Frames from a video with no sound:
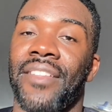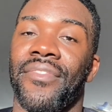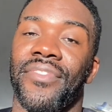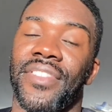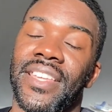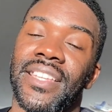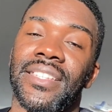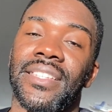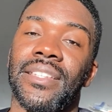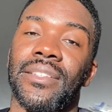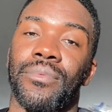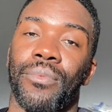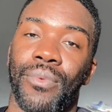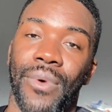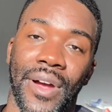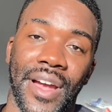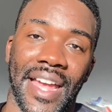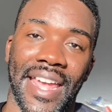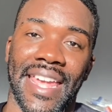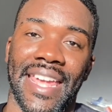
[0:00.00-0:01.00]
This is
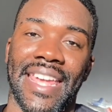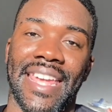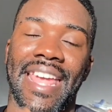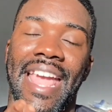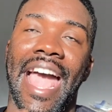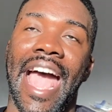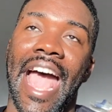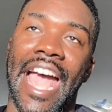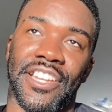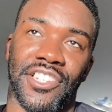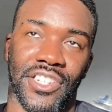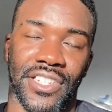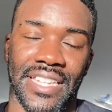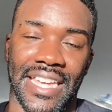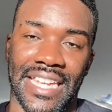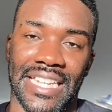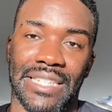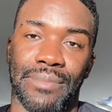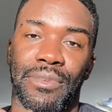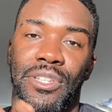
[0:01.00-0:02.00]
why it
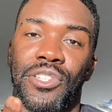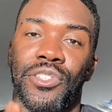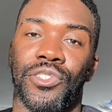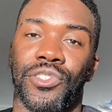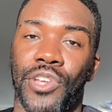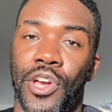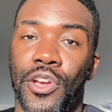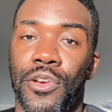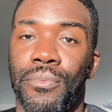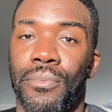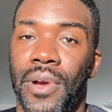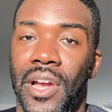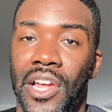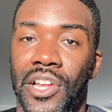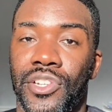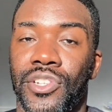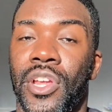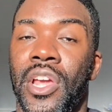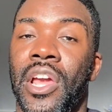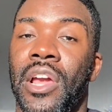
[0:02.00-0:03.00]
agitates me so
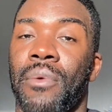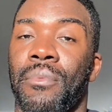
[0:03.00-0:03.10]
much